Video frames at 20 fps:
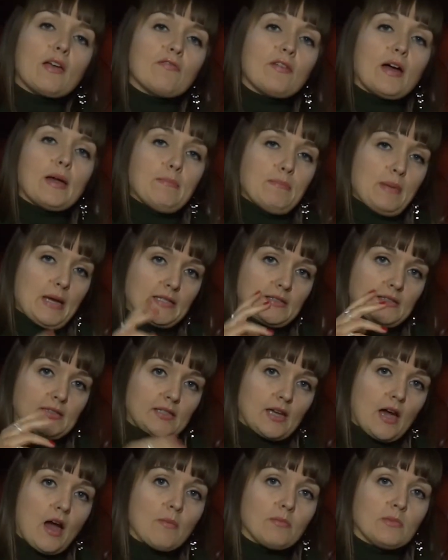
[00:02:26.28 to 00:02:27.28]
find best
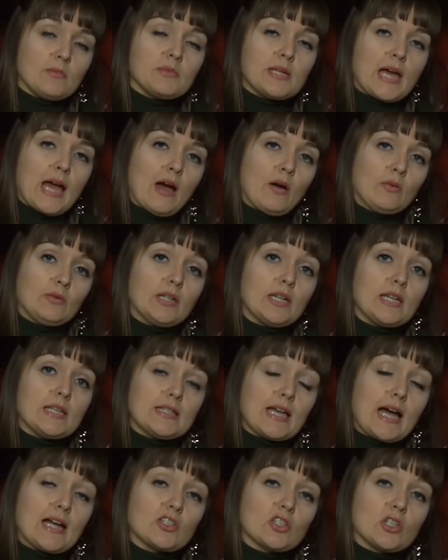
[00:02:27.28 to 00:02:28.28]
to calm them down
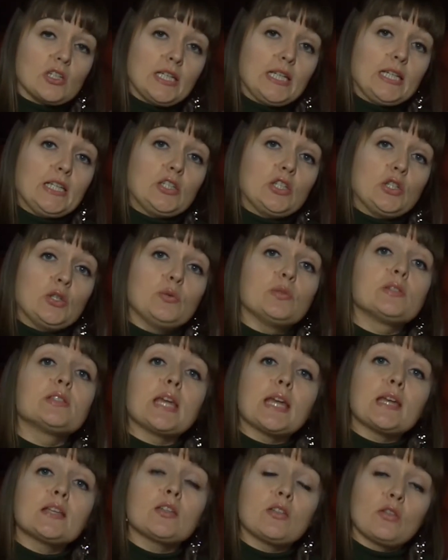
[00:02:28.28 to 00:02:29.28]
is actually to
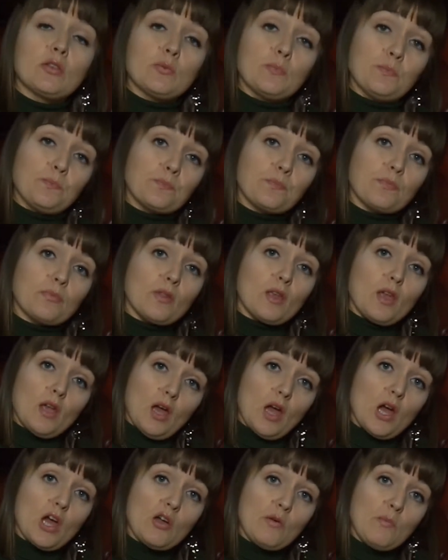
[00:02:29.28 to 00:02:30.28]
sing to them.
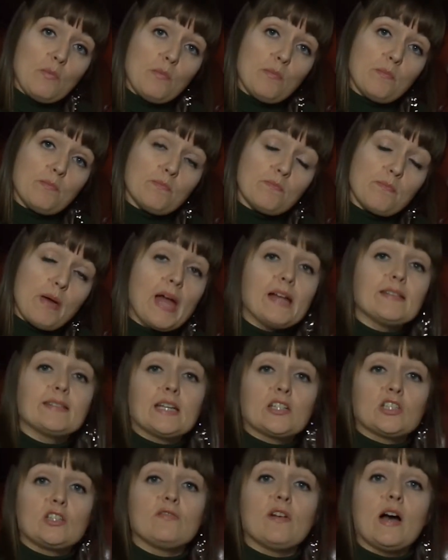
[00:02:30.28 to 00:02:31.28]
Pets
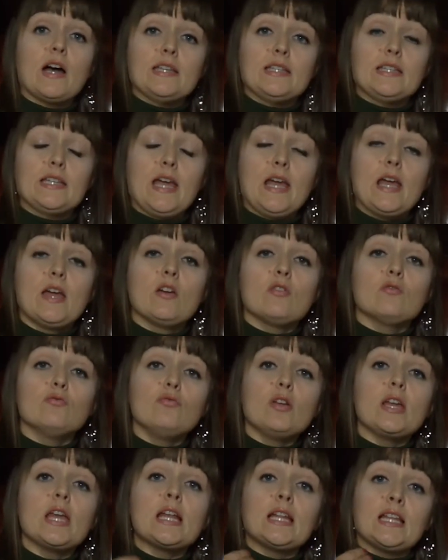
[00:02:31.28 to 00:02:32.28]
actually find it
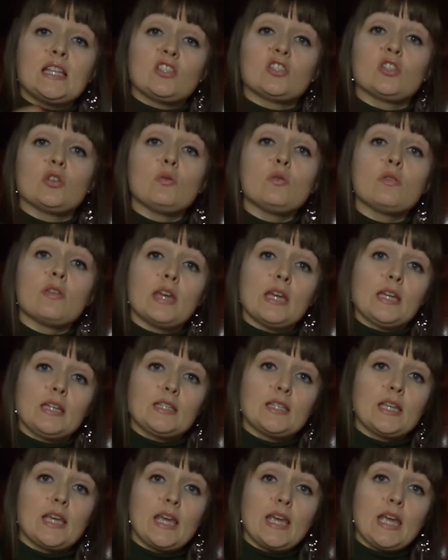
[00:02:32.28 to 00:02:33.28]
really soothing
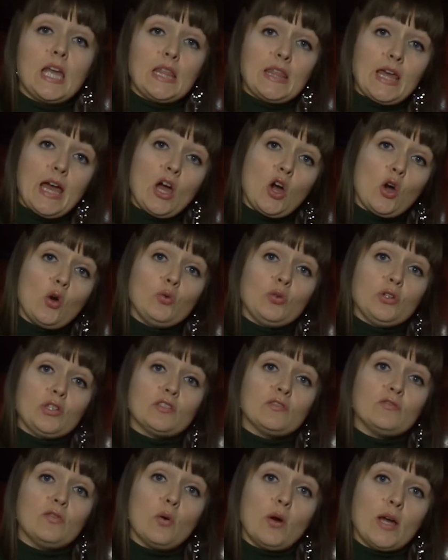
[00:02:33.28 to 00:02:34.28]
to hear their
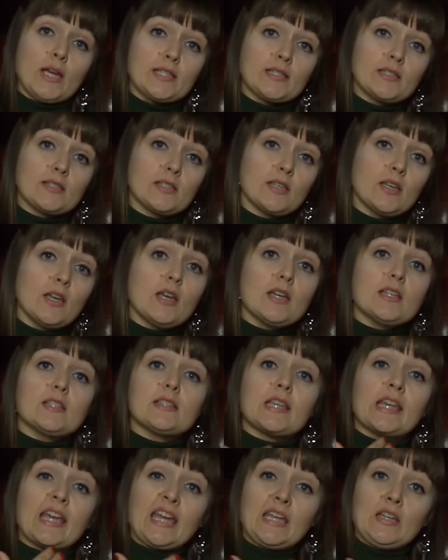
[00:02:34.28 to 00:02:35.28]
owner's voice
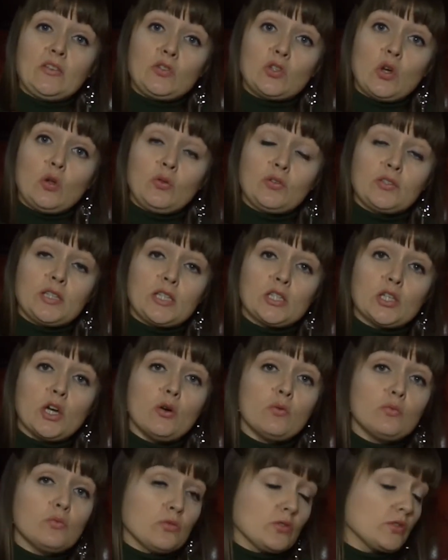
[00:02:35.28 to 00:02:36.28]
singing dulcet
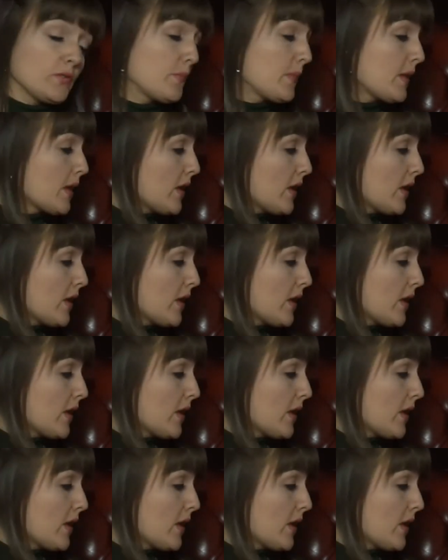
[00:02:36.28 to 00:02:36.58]
tones.